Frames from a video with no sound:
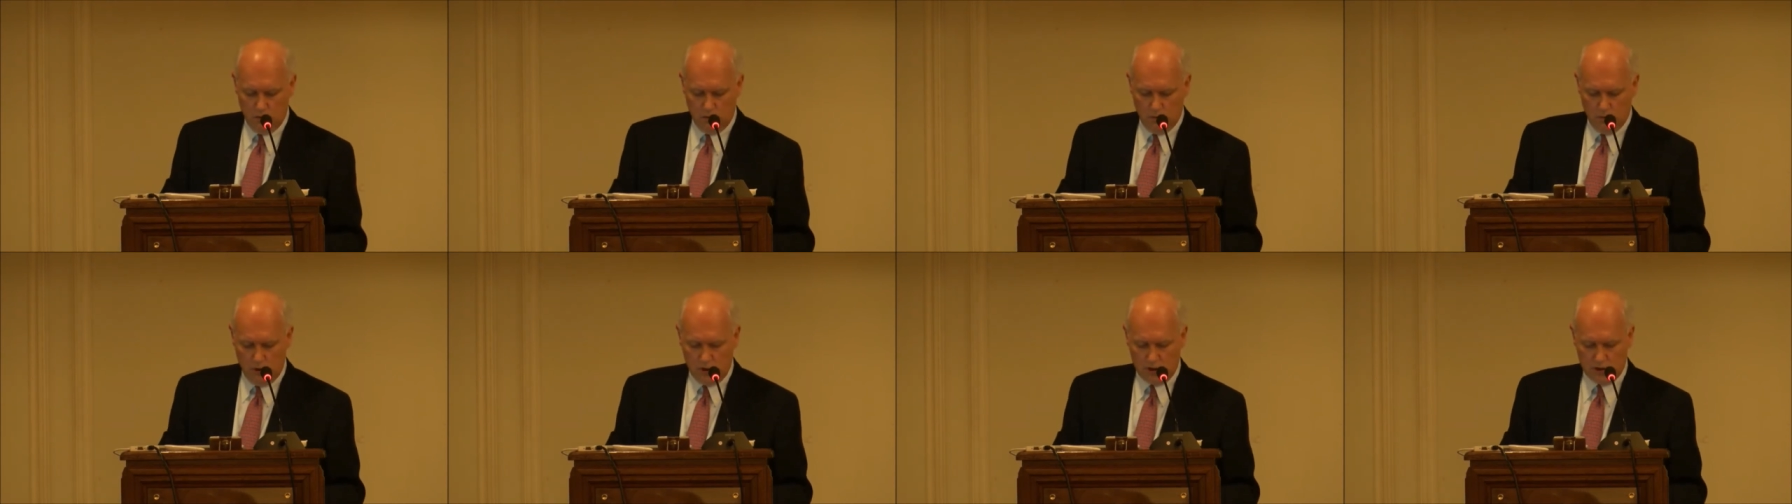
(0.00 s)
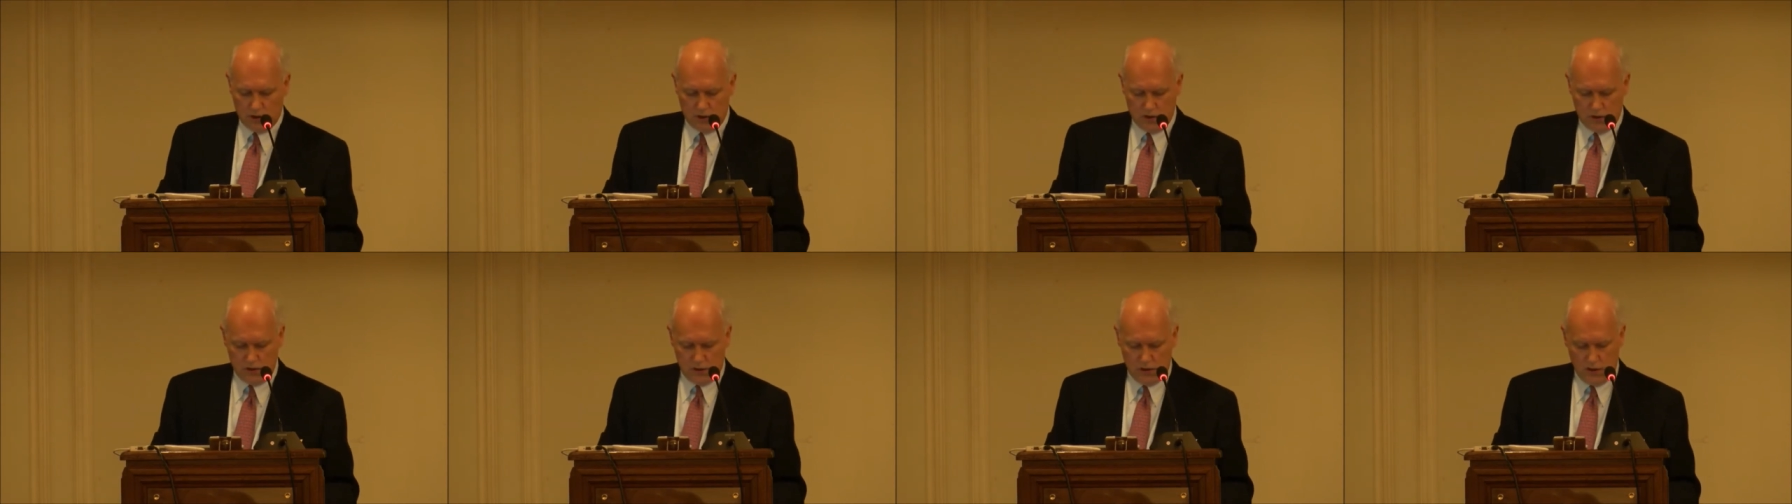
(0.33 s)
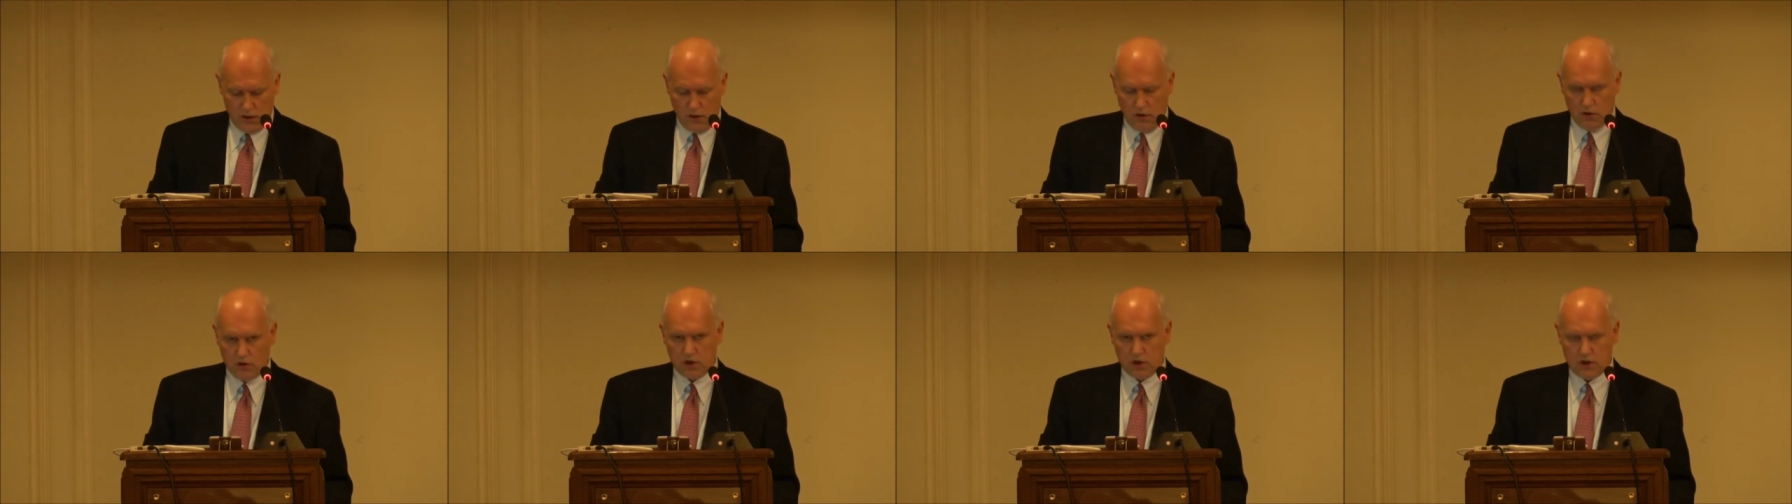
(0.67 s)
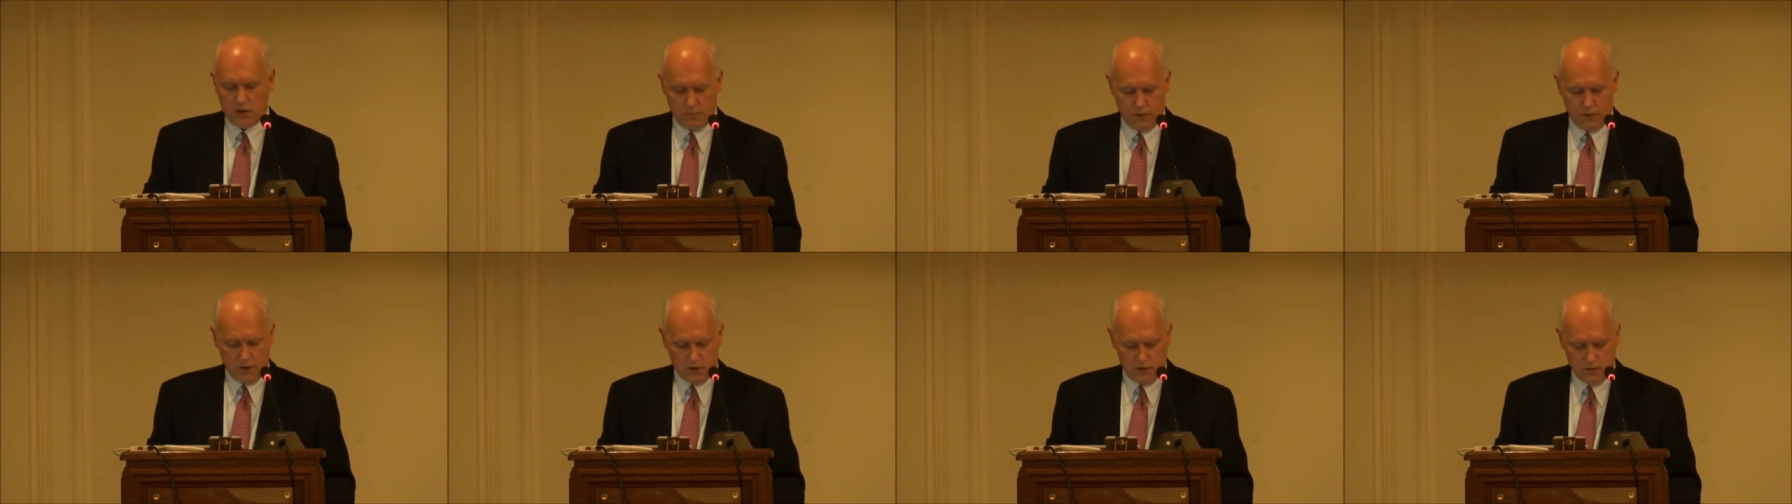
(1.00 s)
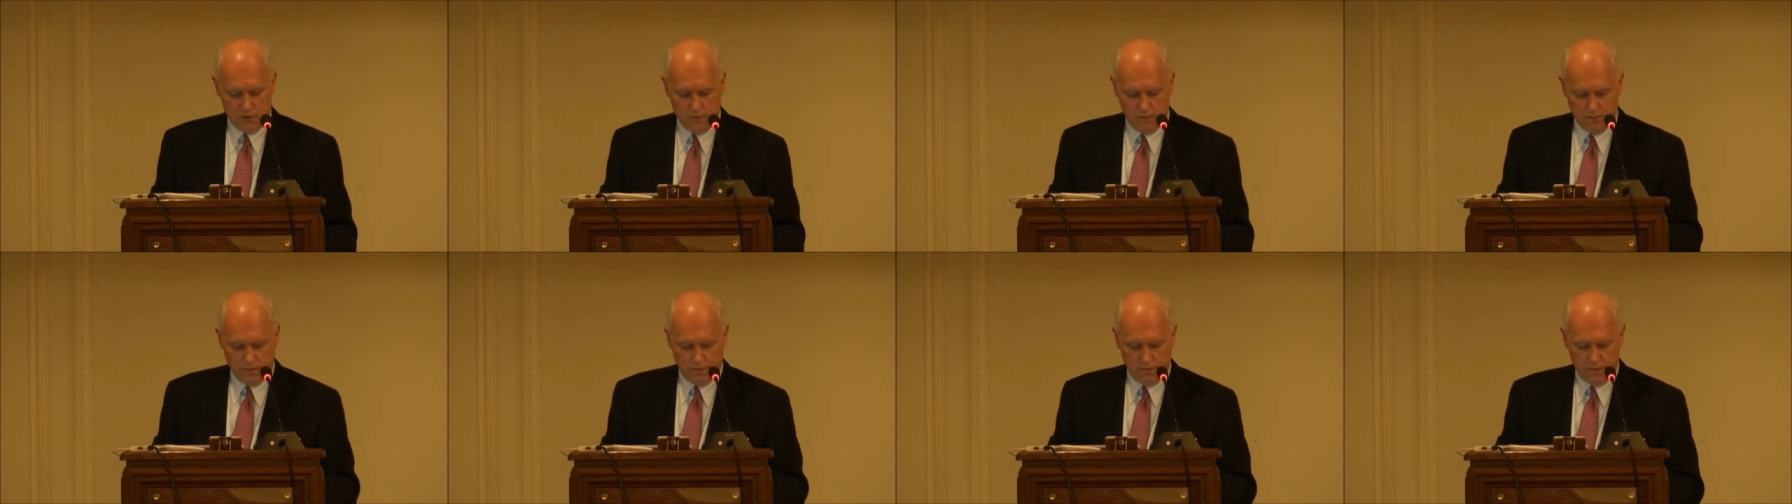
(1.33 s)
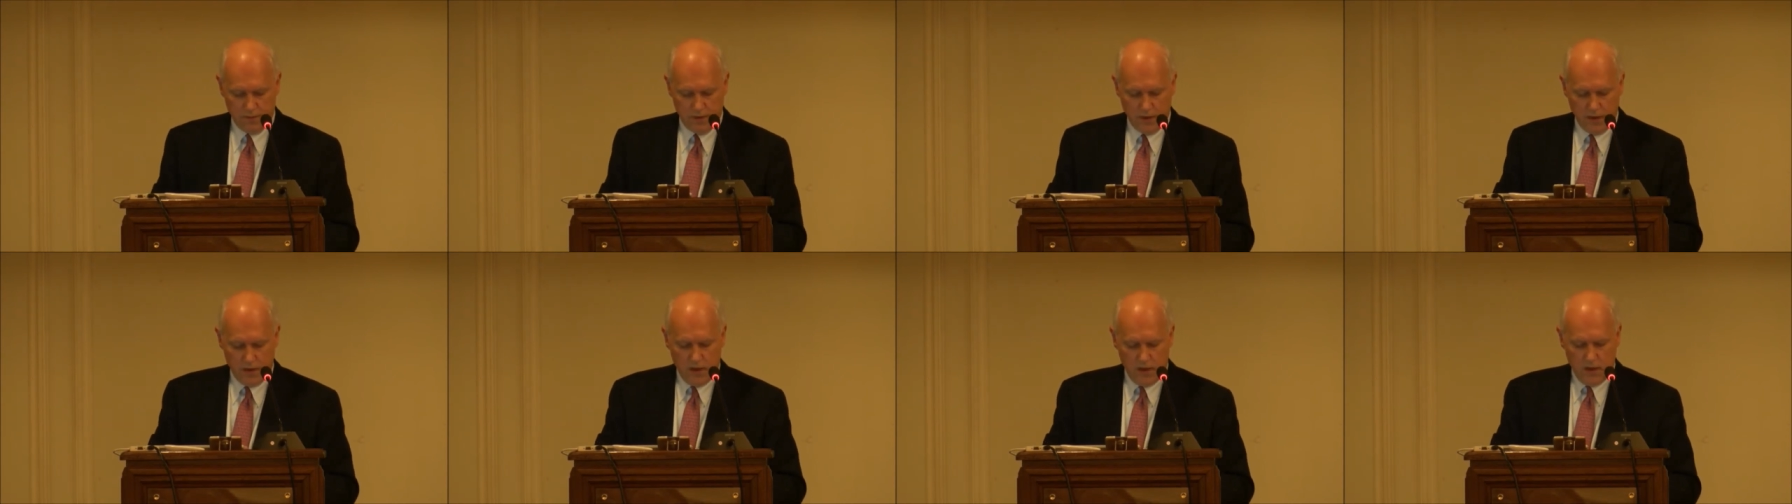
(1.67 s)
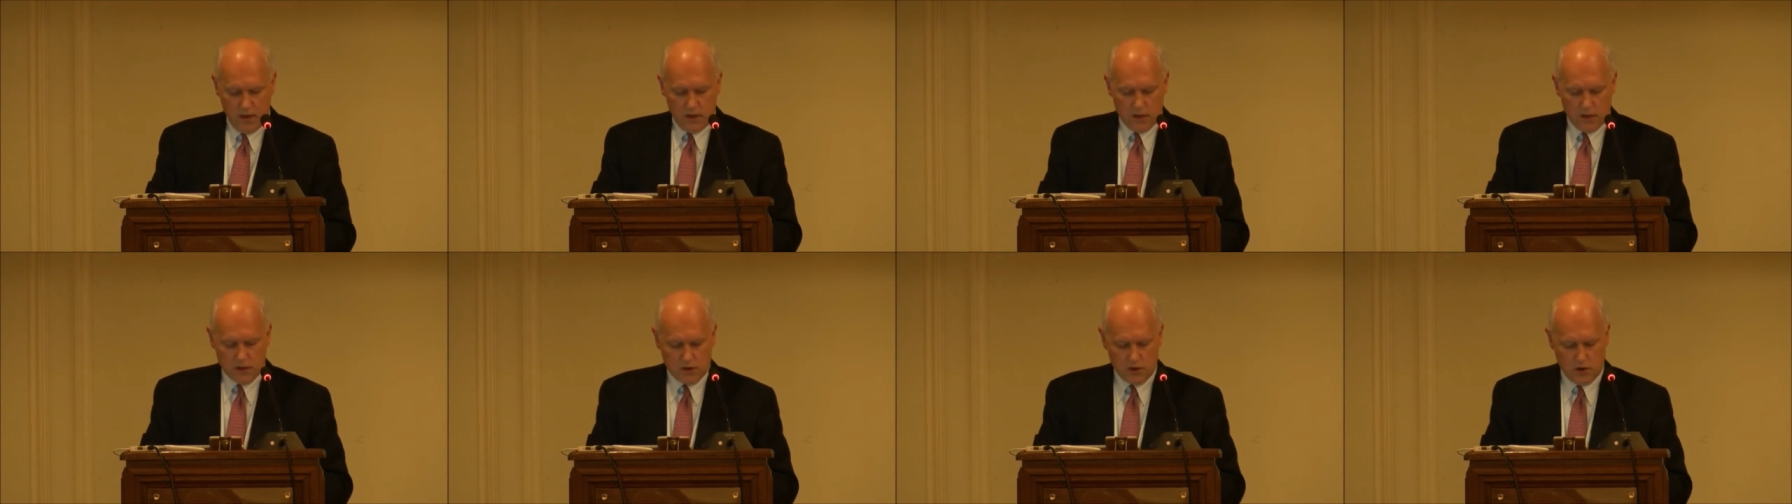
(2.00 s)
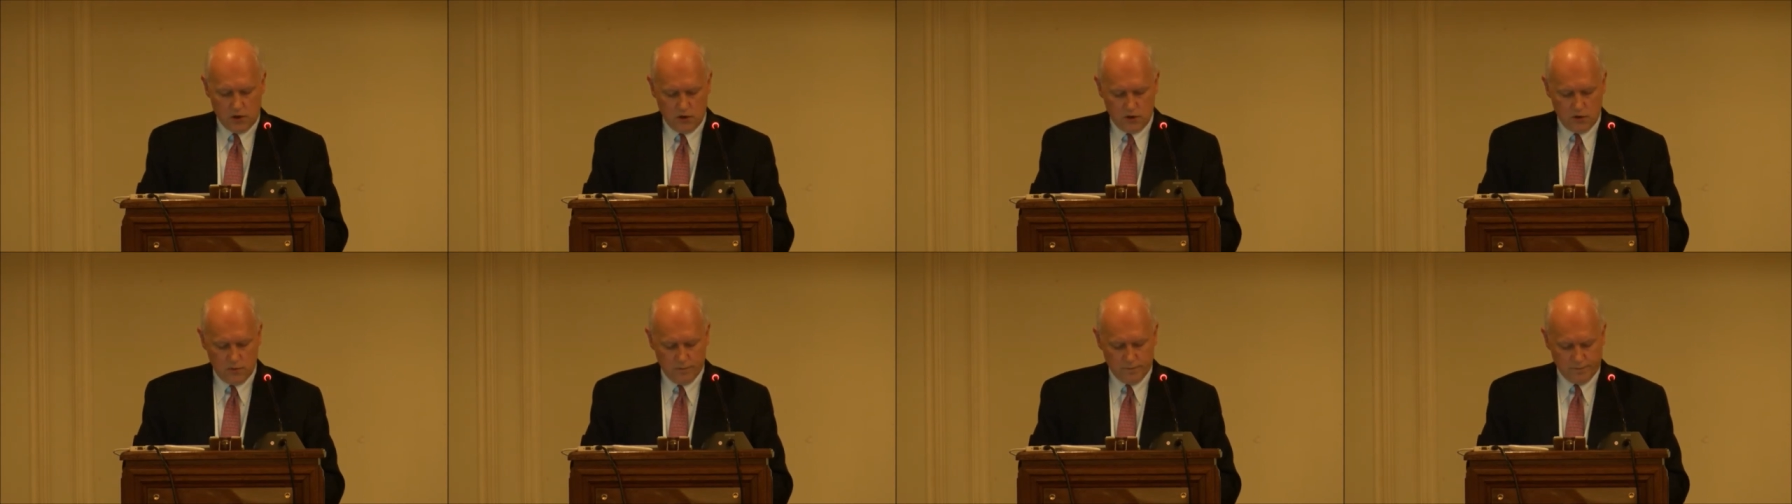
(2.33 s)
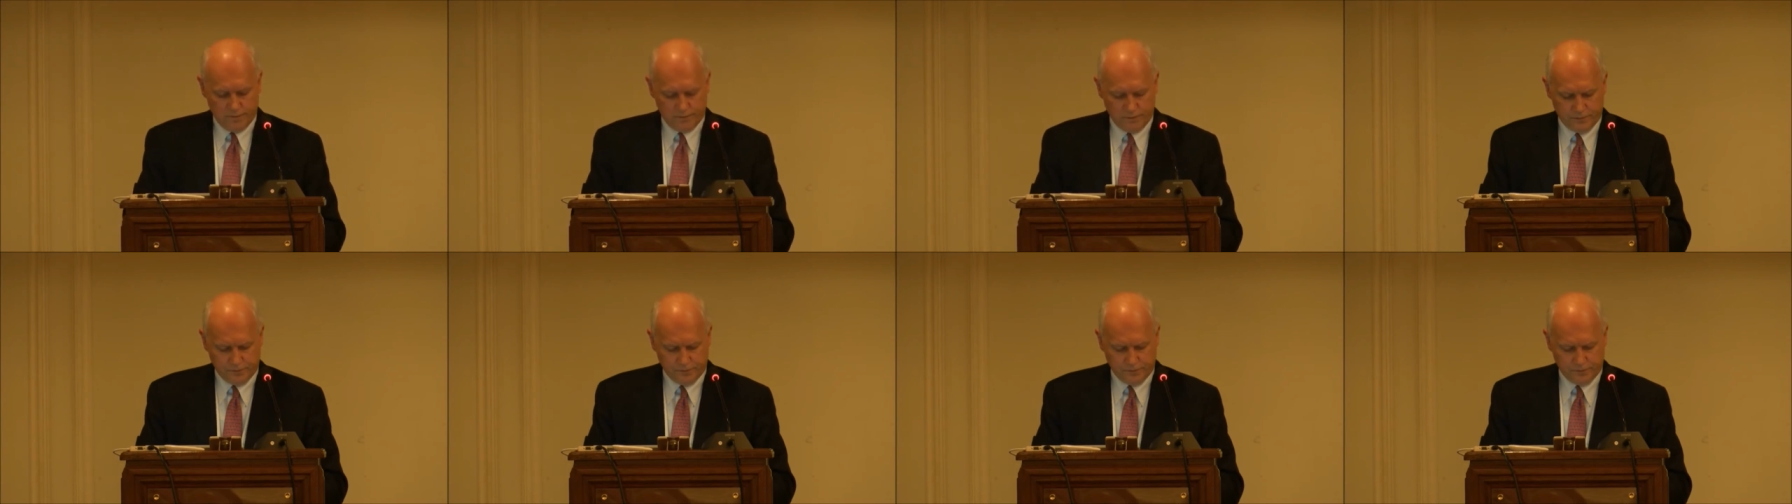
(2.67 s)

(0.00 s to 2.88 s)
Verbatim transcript: with the ownership issue. So